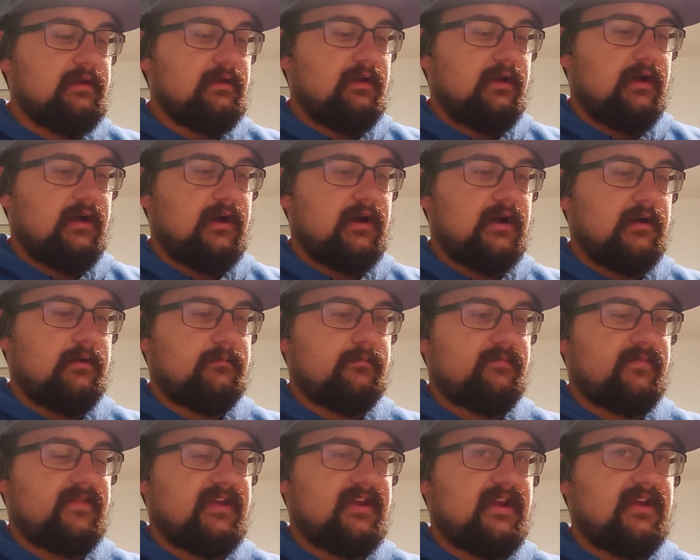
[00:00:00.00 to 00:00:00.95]

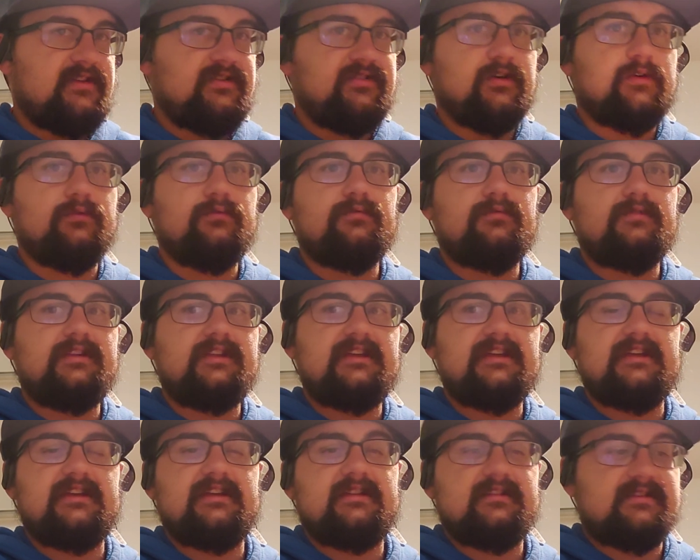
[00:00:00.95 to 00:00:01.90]
That I don't
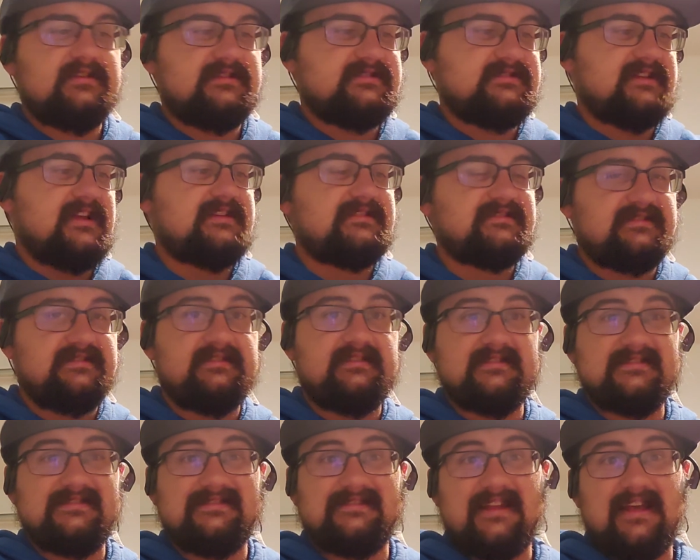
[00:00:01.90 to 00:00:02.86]
need this
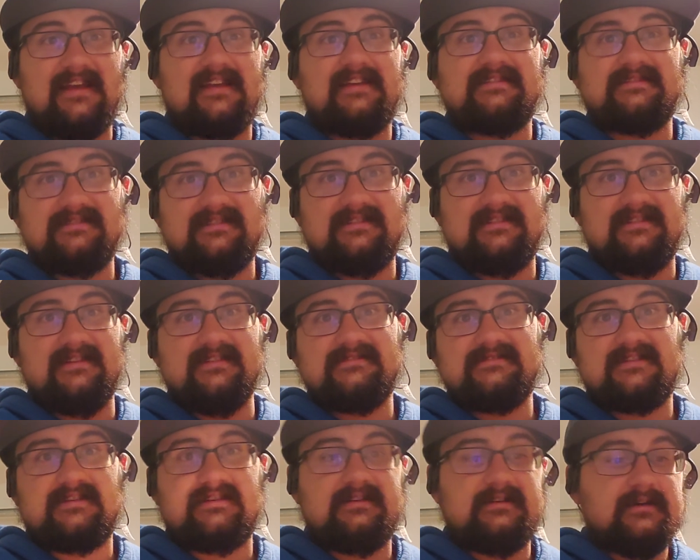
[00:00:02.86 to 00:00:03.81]
next disc,